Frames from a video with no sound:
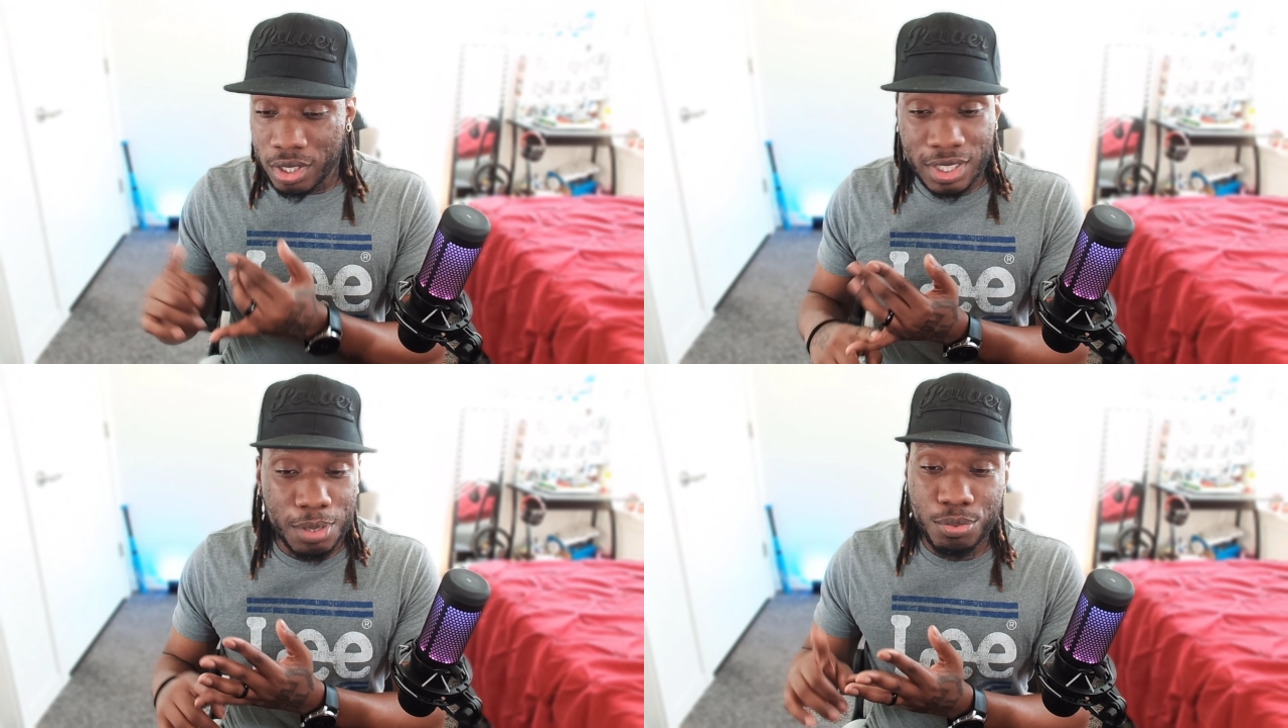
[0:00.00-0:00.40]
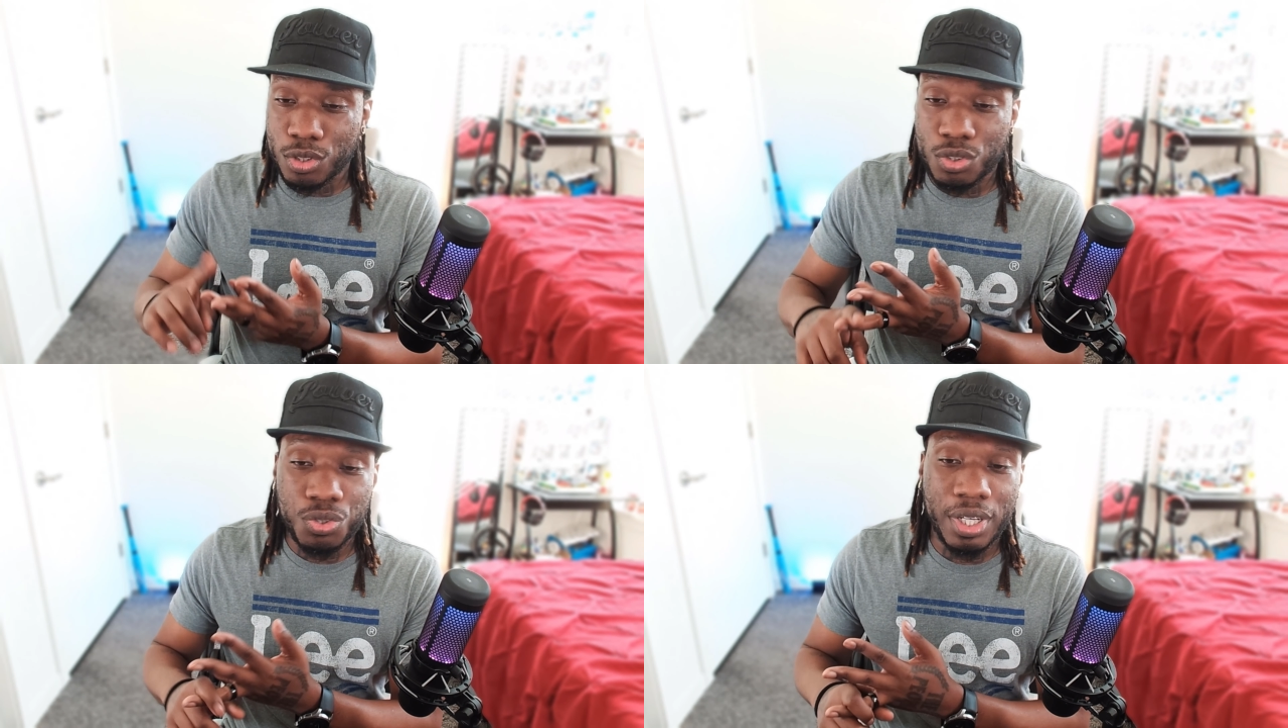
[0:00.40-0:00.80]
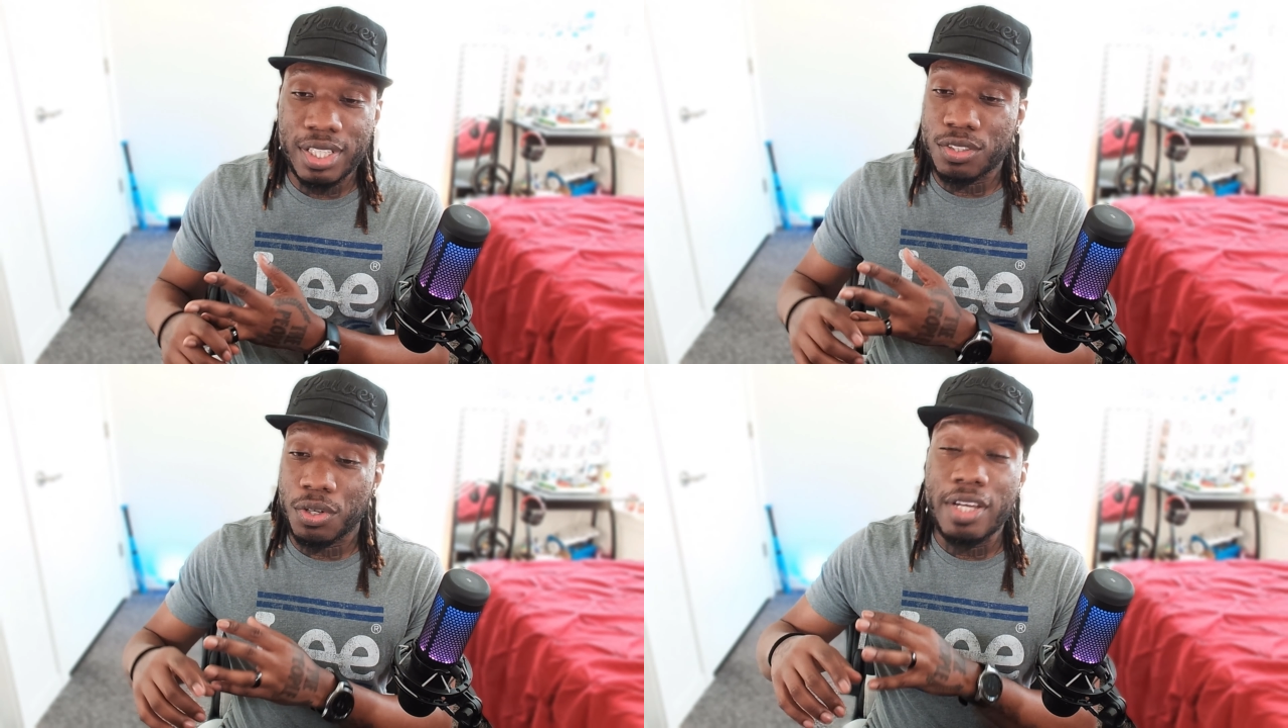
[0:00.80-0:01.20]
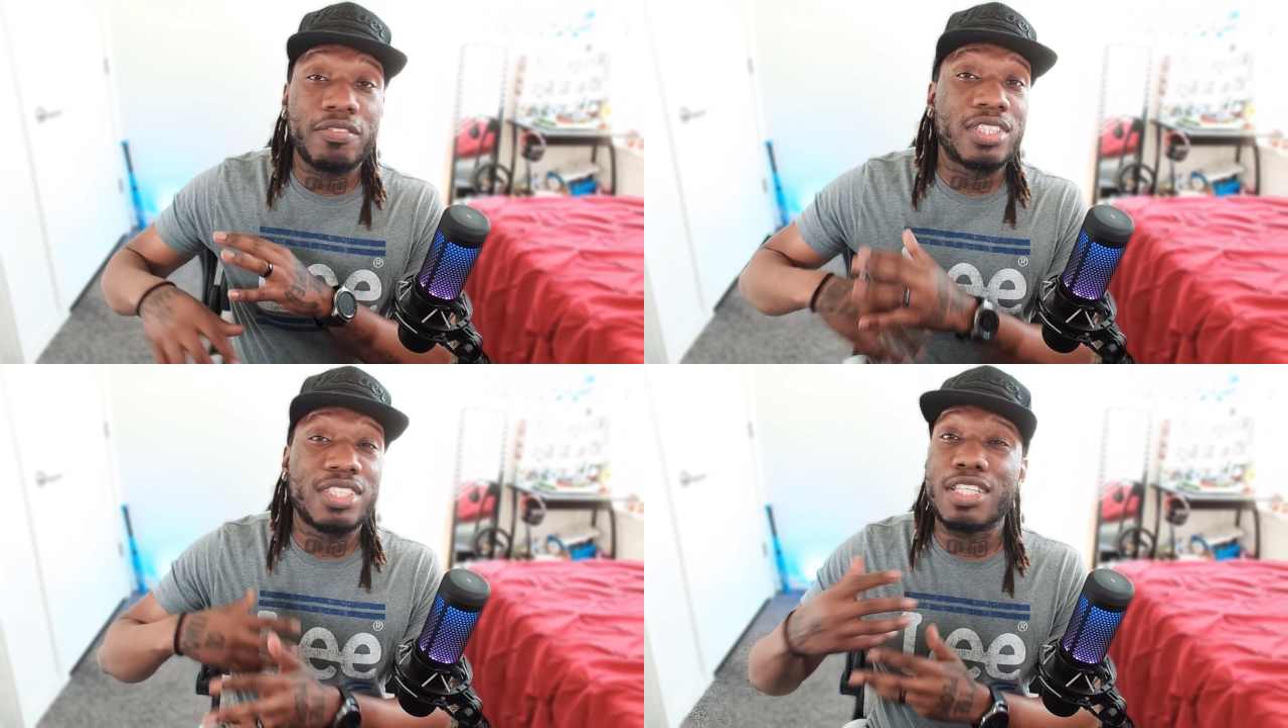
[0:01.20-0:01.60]
tips or tricks, or
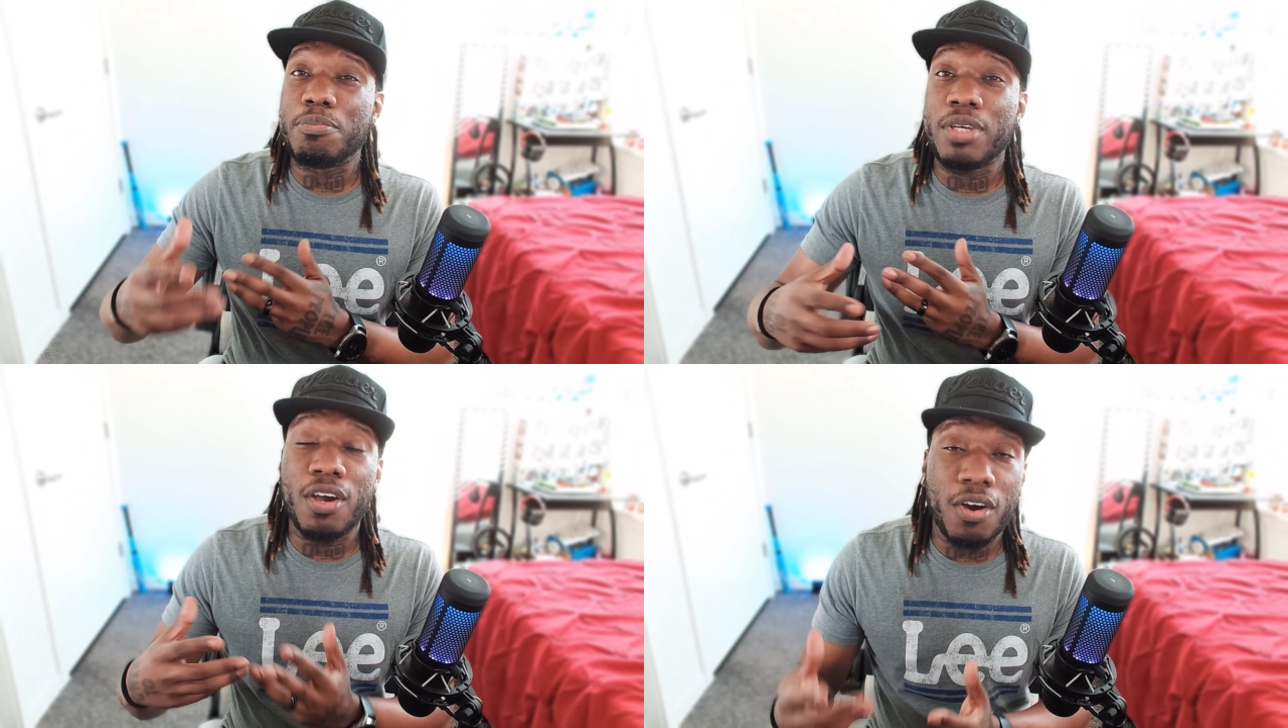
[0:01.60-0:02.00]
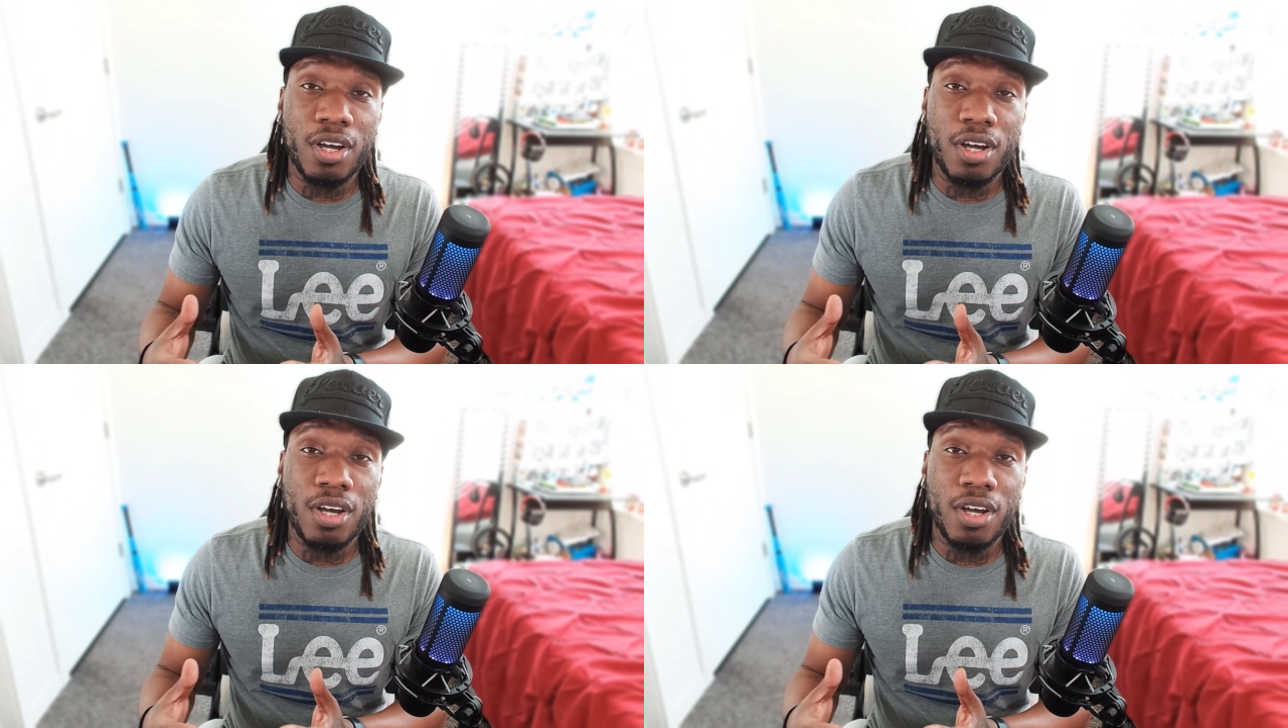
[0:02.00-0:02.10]
even see me